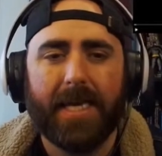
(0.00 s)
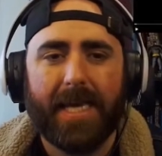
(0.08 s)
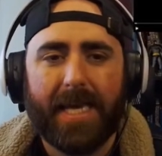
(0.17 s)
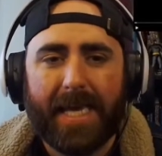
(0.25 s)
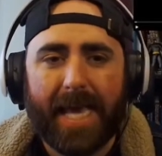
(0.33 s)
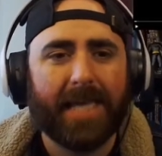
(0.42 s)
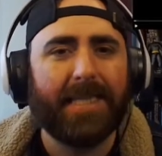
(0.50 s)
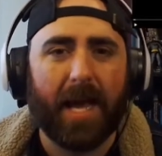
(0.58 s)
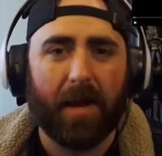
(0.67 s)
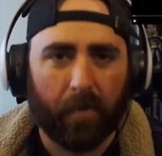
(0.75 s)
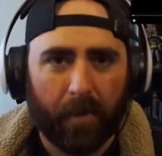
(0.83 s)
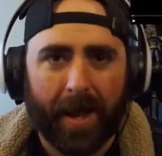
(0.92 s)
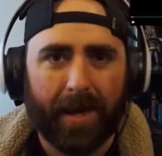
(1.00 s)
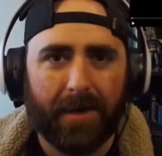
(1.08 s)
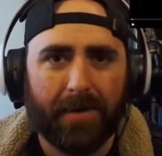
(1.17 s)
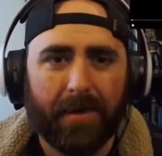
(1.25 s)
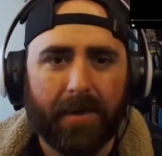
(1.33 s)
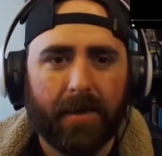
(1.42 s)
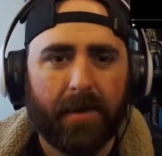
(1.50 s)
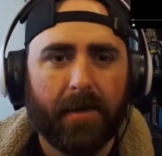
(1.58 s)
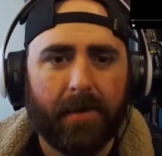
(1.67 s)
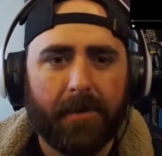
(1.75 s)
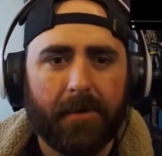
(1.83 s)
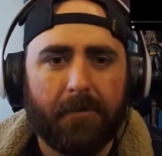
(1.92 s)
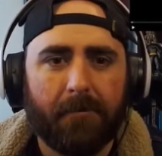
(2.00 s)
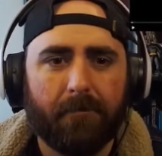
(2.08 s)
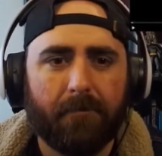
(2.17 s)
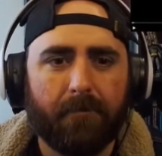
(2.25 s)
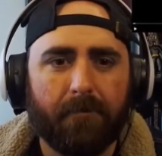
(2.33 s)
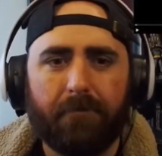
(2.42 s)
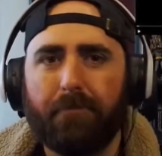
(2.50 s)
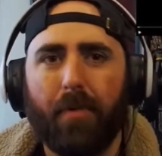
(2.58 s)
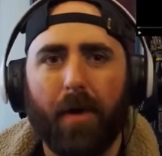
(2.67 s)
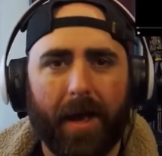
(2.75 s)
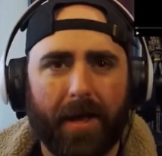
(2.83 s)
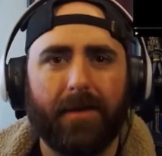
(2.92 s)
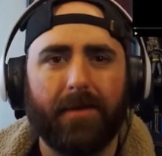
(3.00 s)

He has that right. But